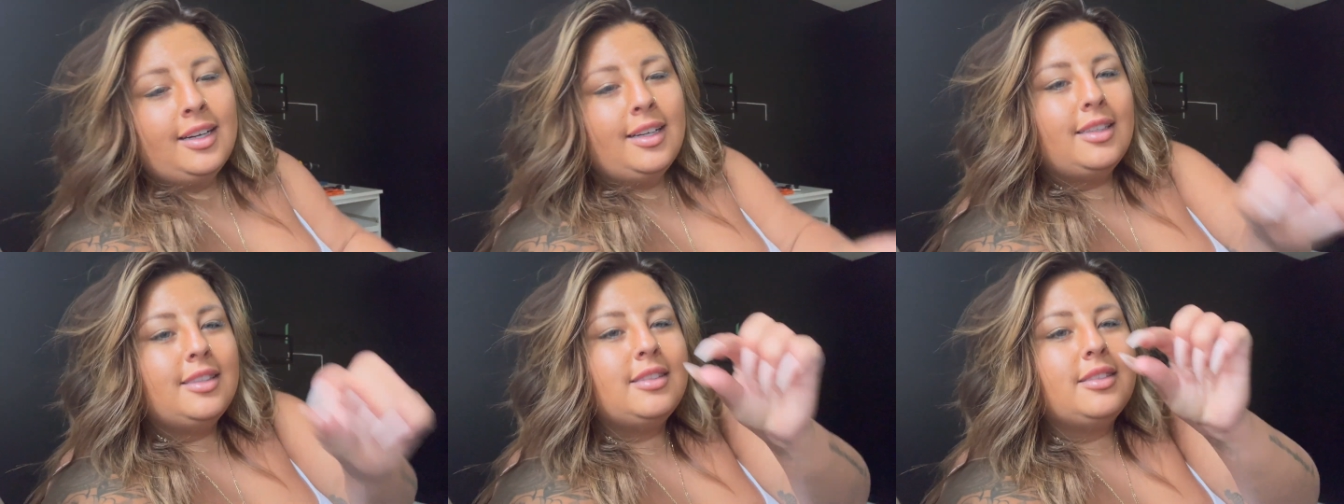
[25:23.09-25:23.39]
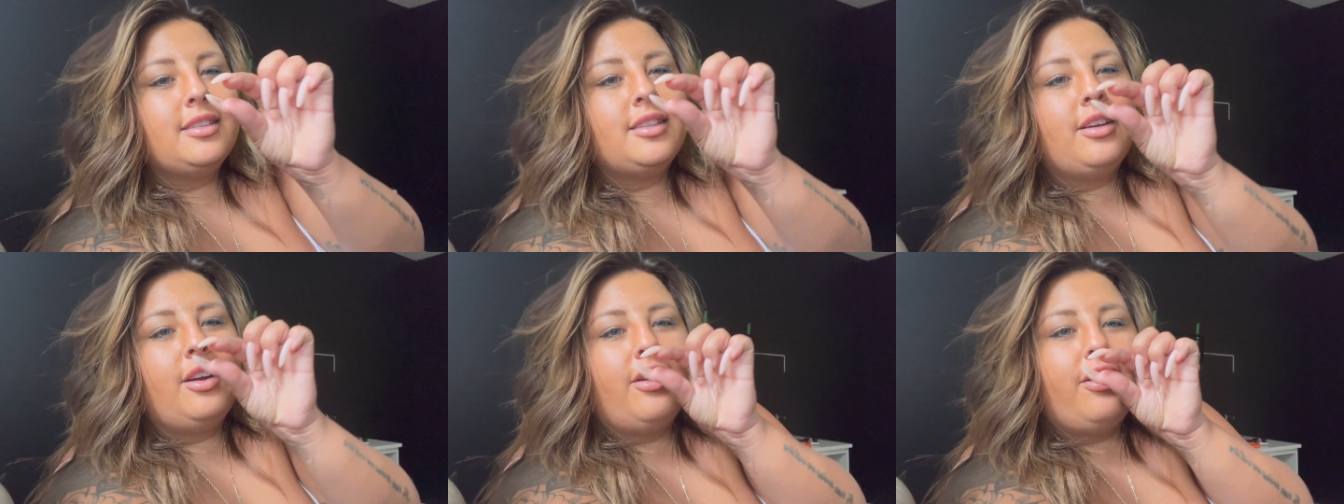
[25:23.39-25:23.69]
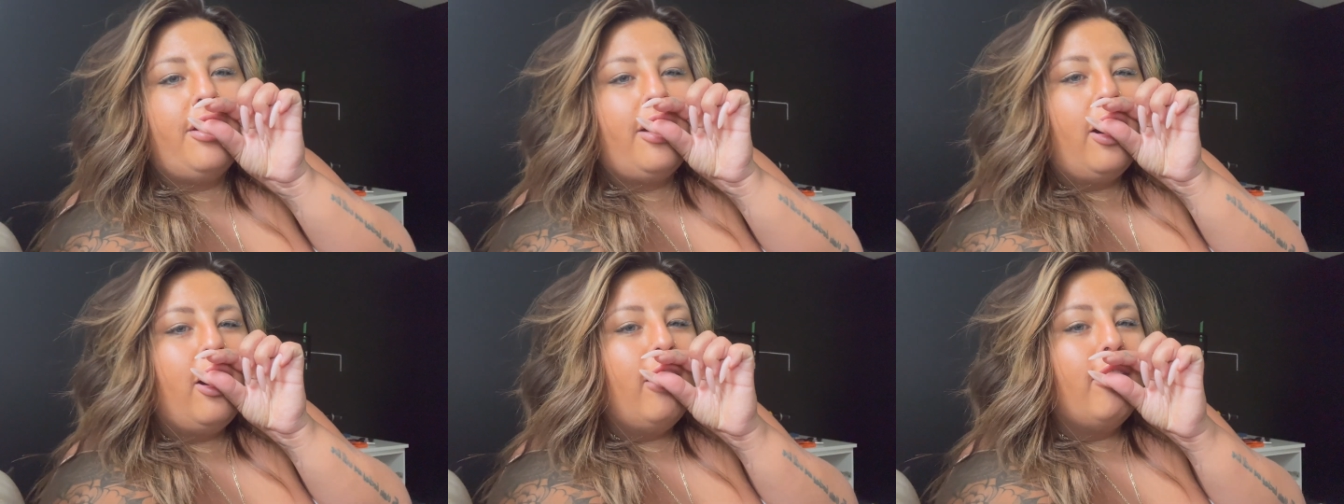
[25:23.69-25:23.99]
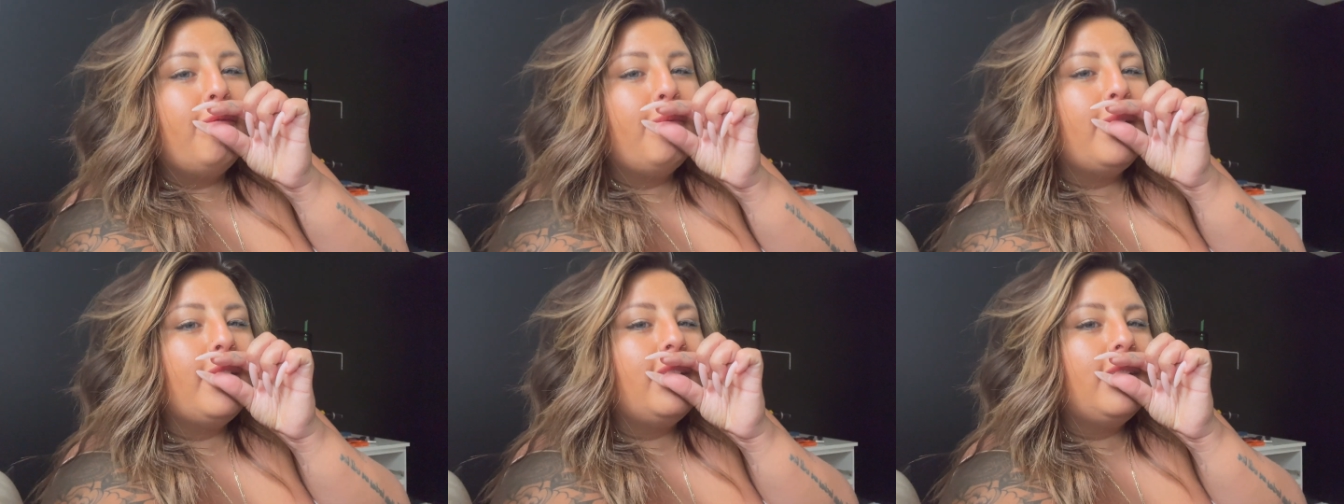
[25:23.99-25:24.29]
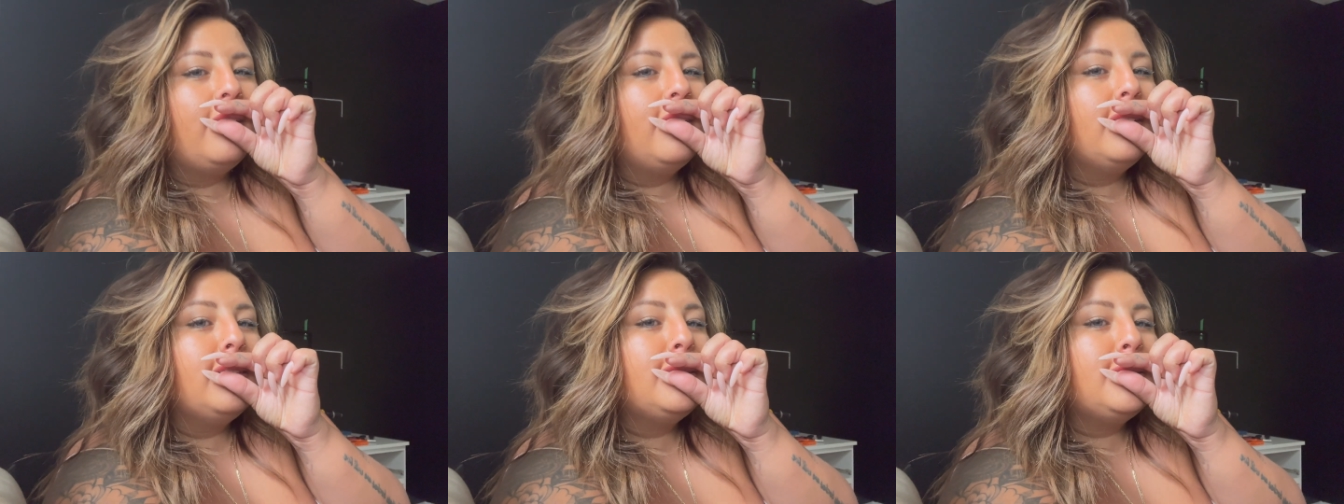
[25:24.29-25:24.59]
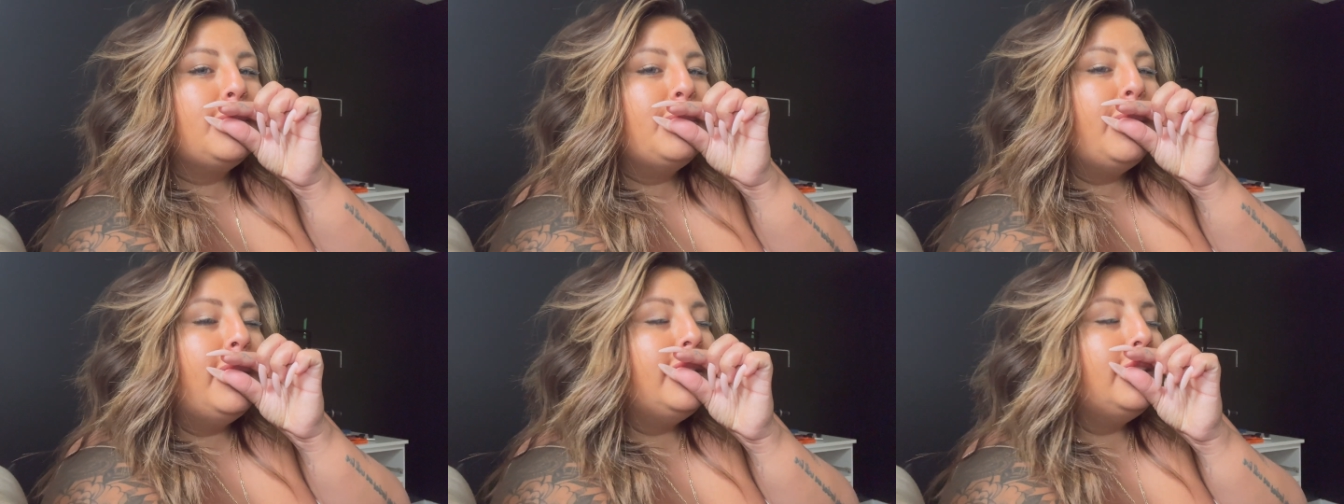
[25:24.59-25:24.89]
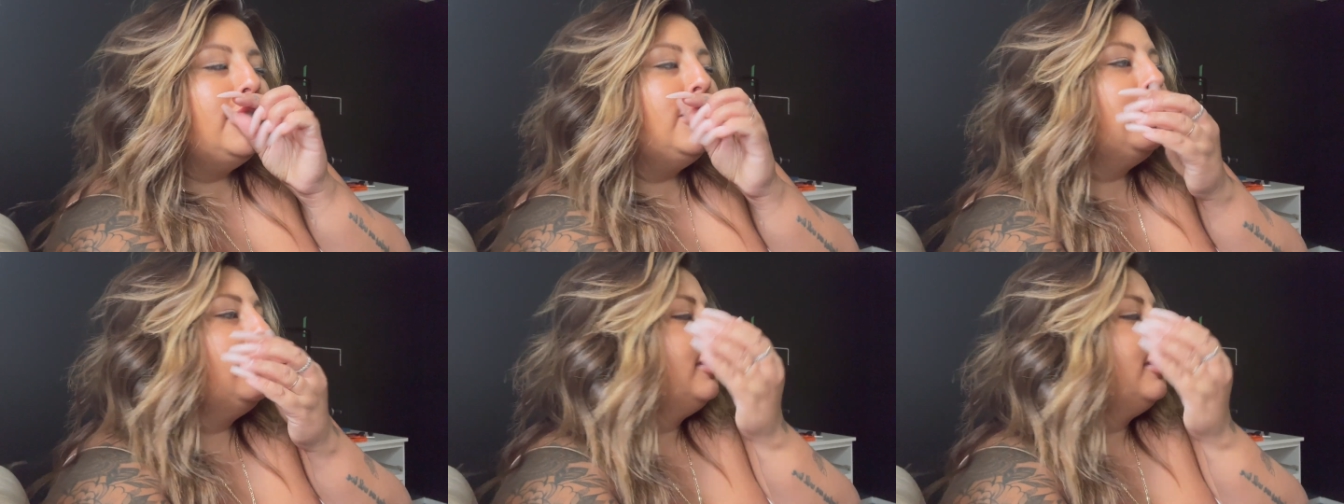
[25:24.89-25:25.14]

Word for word: It's literally off by like this much.